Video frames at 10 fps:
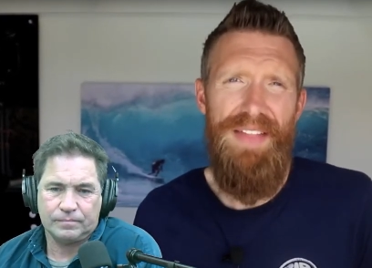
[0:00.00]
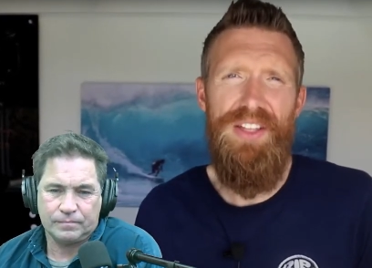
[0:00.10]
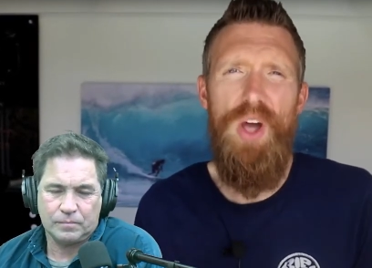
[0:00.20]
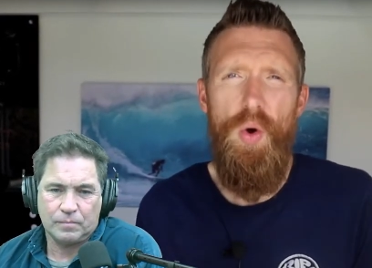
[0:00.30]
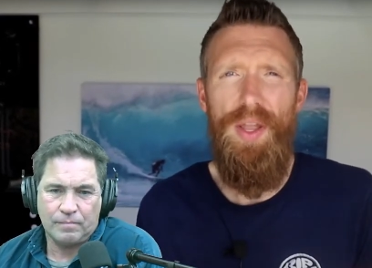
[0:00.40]

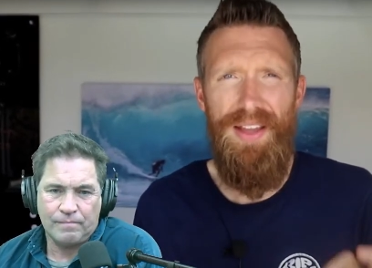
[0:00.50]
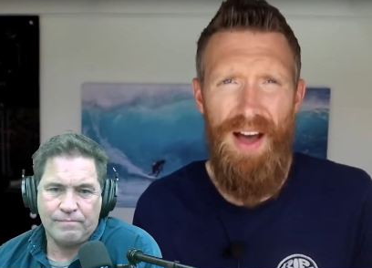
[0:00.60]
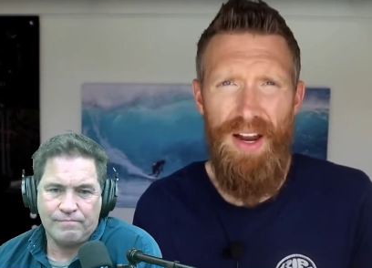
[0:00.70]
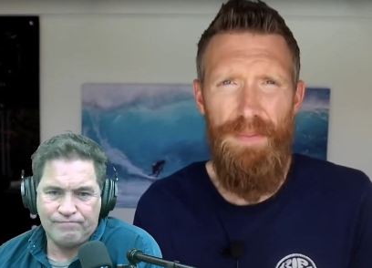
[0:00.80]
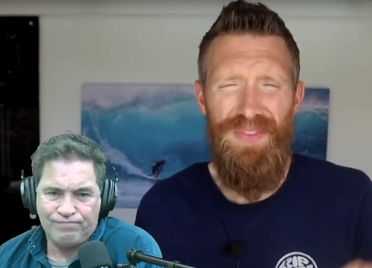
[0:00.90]
Speaker 1: And then don't get
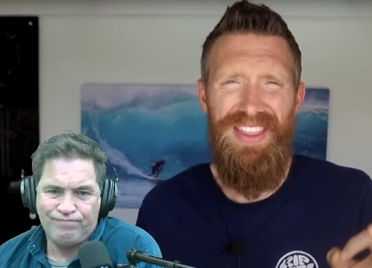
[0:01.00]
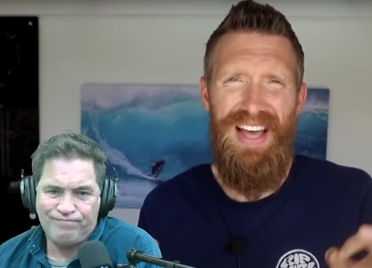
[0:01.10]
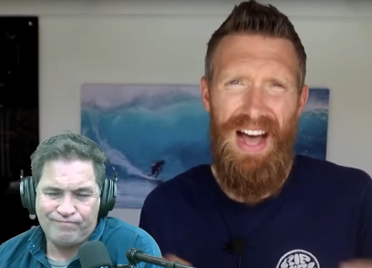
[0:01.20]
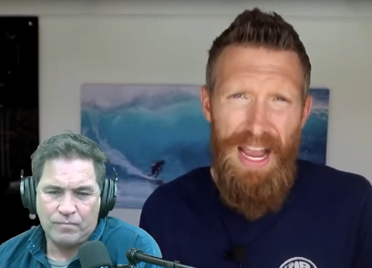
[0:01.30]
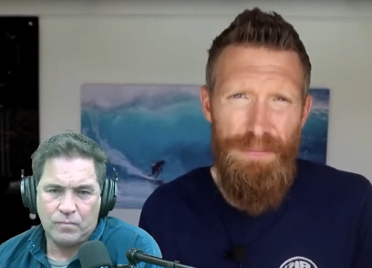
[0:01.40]
caught up
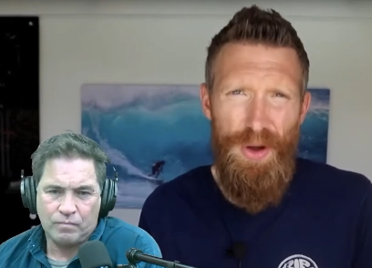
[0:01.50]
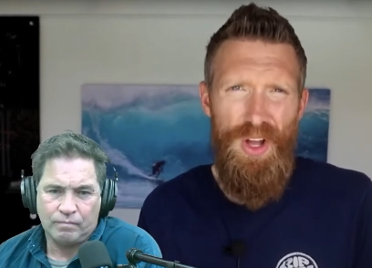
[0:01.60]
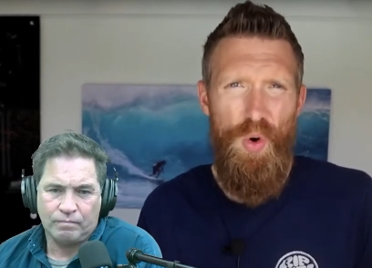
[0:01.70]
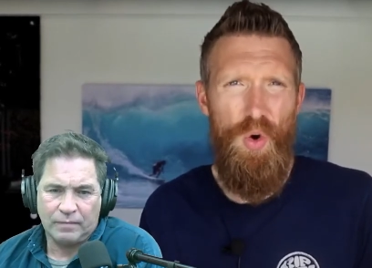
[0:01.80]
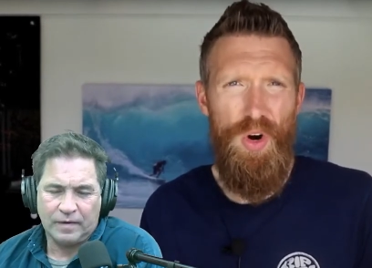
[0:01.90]
in the hype
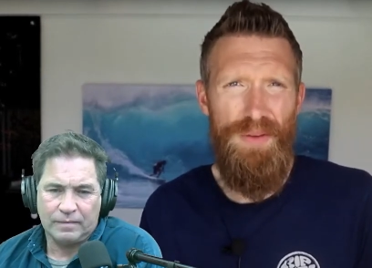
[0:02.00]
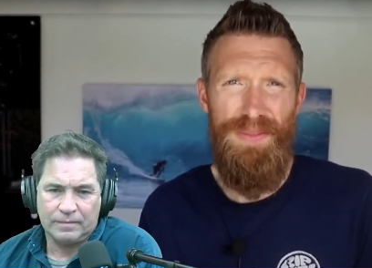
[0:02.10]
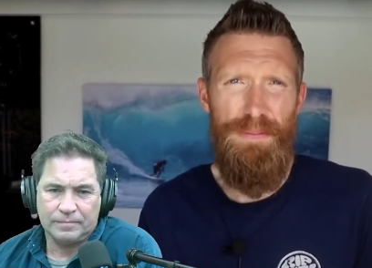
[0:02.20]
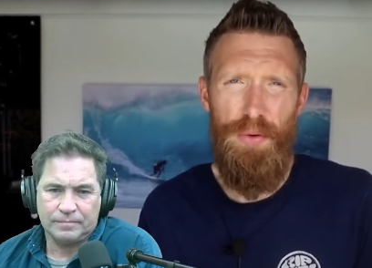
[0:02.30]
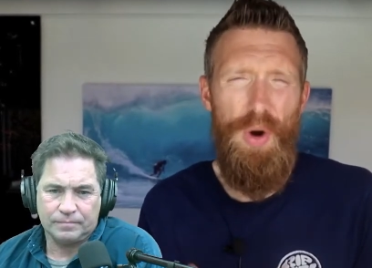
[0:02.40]

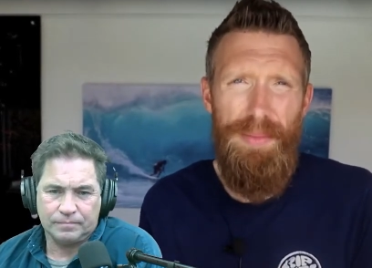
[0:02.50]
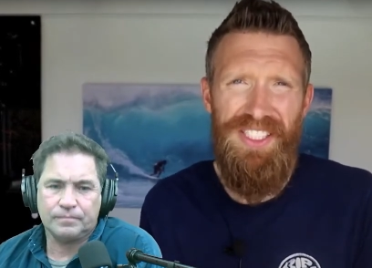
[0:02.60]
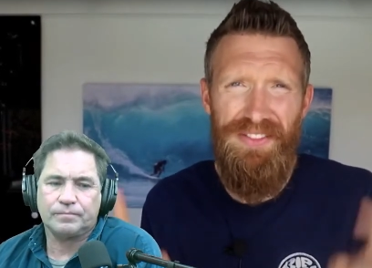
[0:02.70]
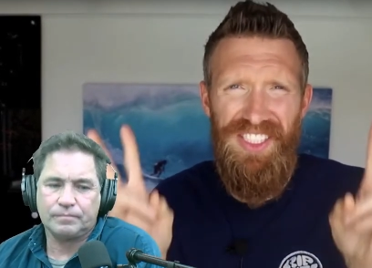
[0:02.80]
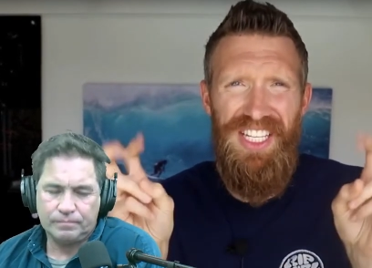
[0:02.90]
or the
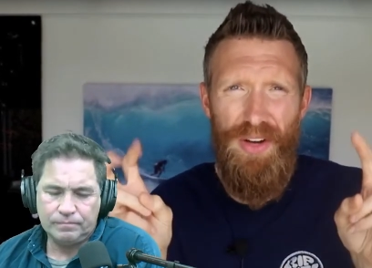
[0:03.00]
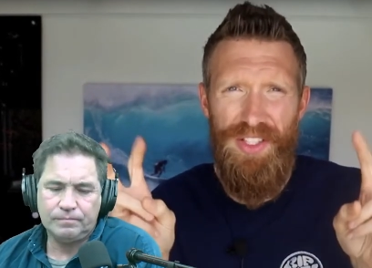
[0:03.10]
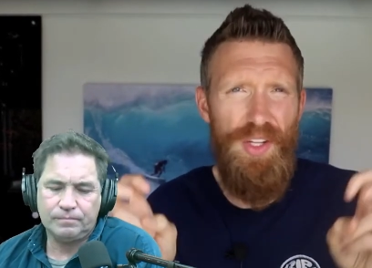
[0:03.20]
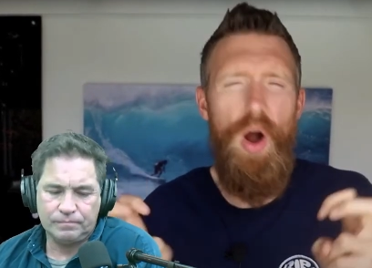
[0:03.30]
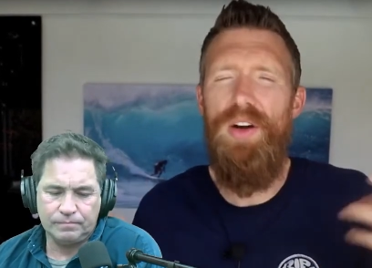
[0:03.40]
promise of
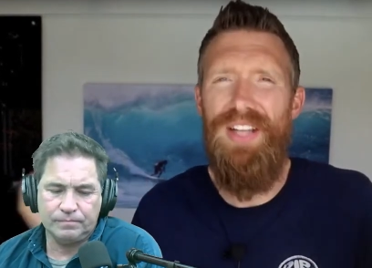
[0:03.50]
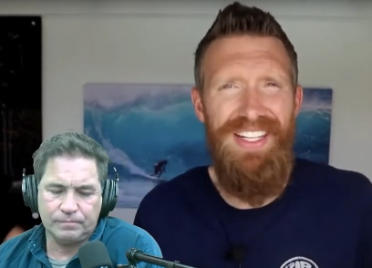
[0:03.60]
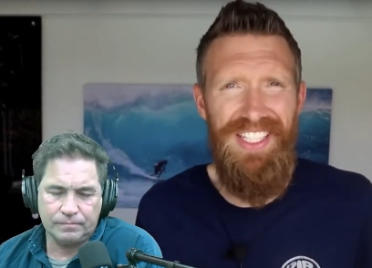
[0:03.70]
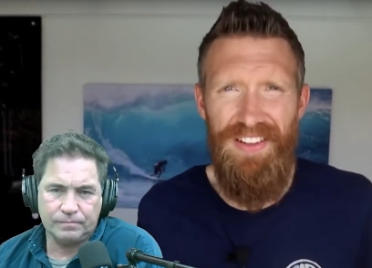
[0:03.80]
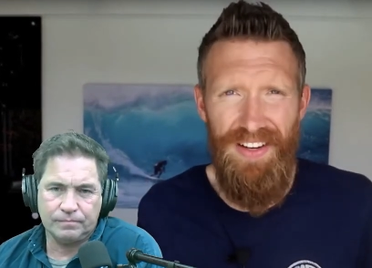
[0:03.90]
secrets. There aren't
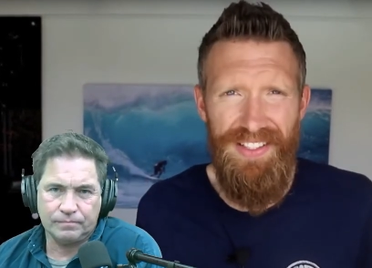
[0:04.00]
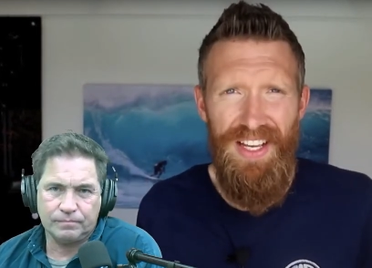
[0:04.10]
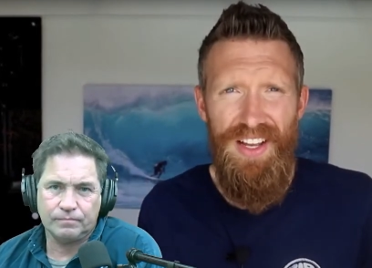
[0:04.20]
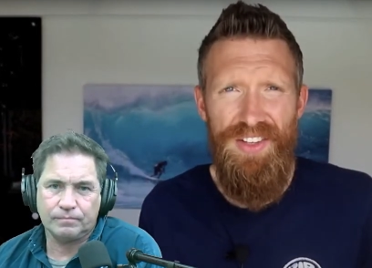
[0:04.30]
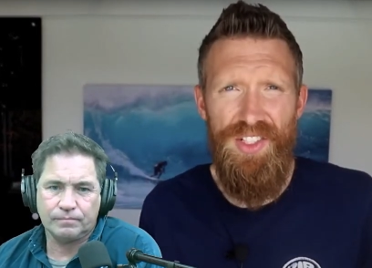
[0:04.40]
any
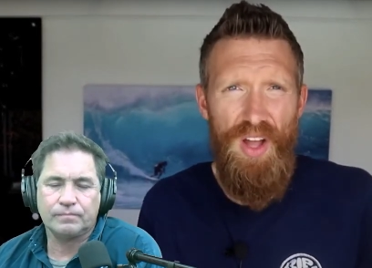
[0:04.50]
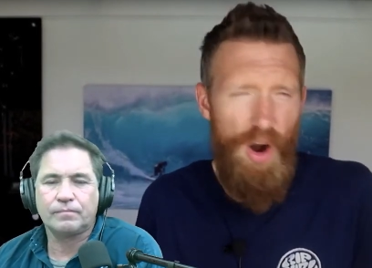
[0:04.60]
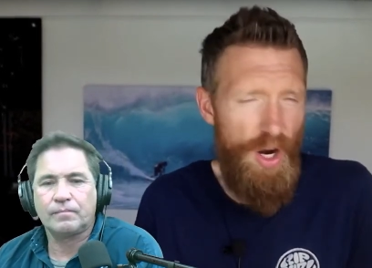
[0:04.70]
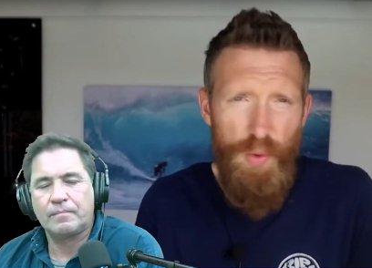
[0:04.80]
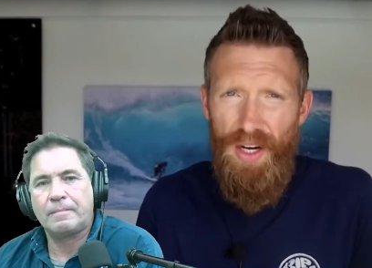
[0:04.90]
secrets. Just
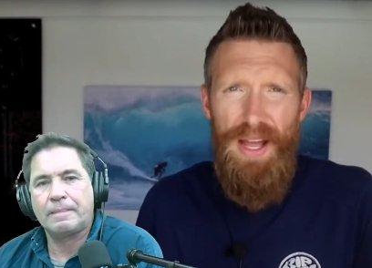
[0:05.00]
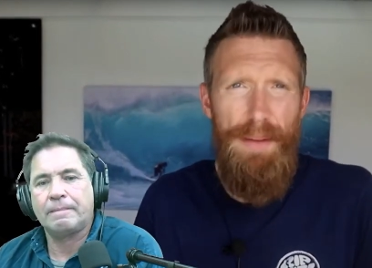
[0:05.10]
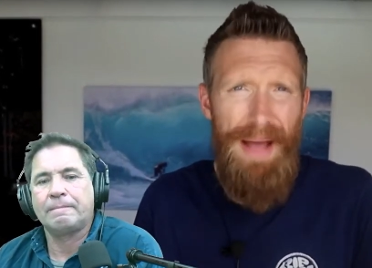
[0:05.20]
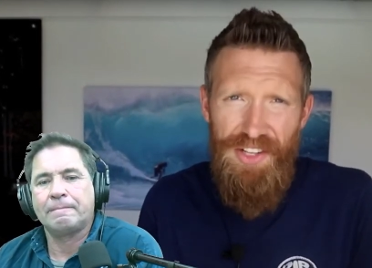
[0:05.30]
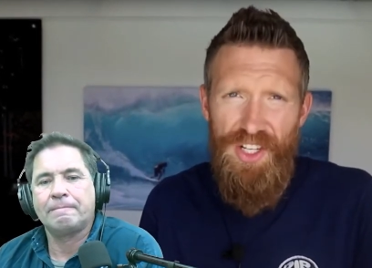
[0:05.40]
hard work,
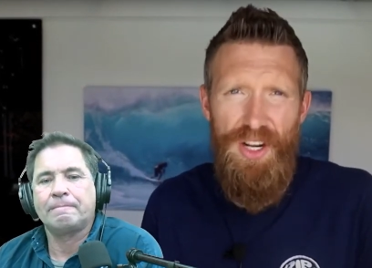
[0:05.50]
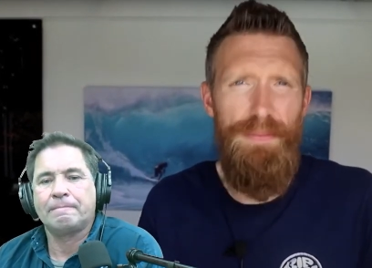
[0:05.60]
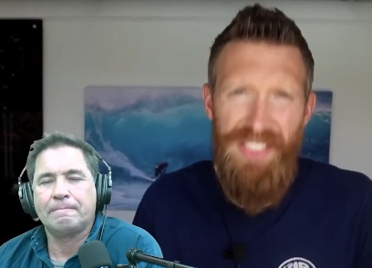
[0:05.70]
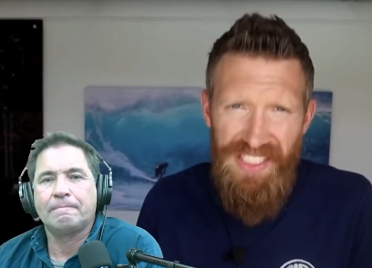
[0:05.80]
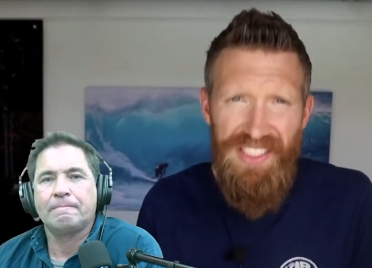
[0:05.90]

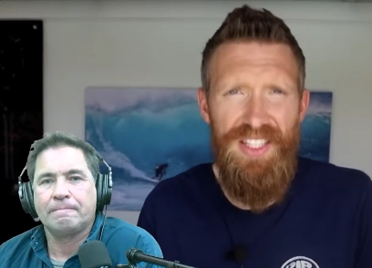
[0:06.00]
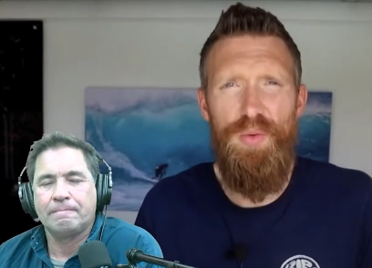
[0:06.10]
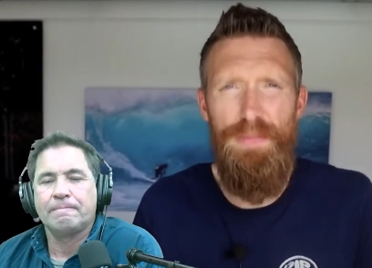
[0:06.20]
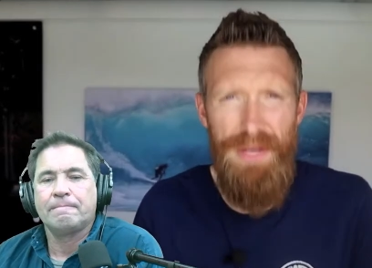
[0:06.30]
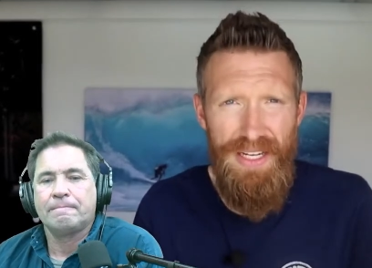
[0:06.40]
passion,
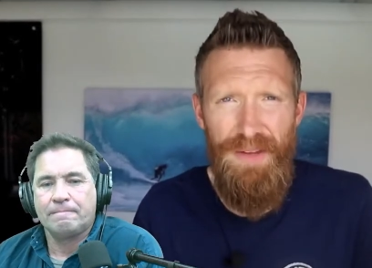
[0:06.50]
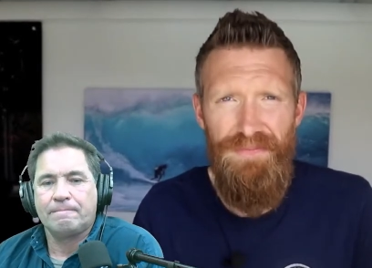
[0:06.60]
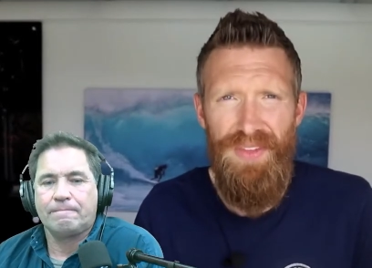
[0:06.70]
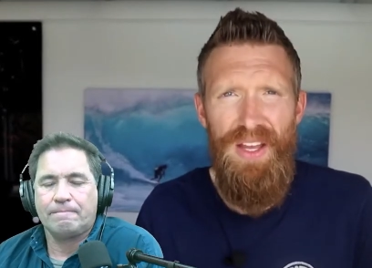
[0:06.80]
persistence, repeat.